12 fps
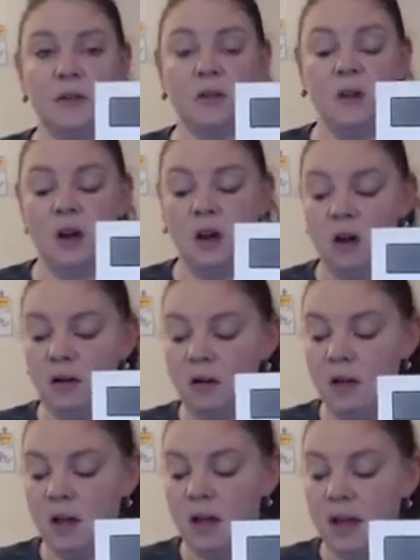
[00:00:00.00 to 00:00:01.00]
are
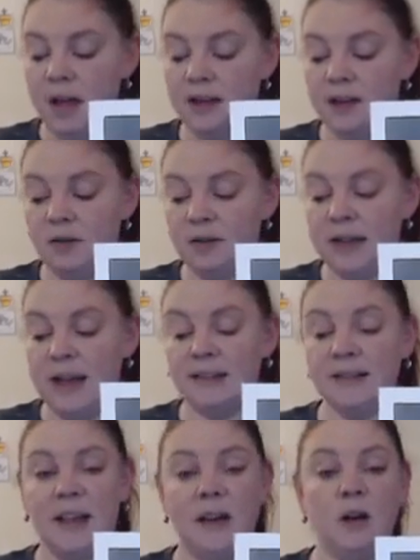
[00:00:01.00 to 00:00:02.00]
long and 2
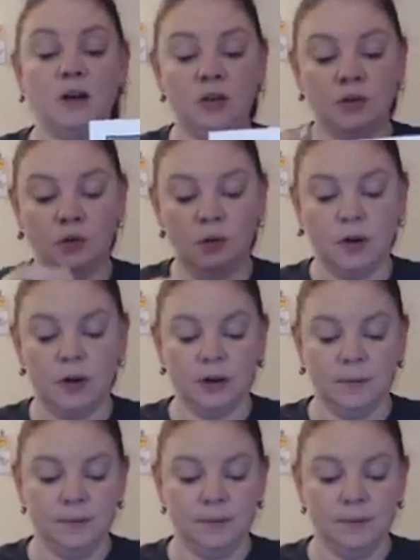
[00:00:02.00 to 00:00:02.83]
sides that are short.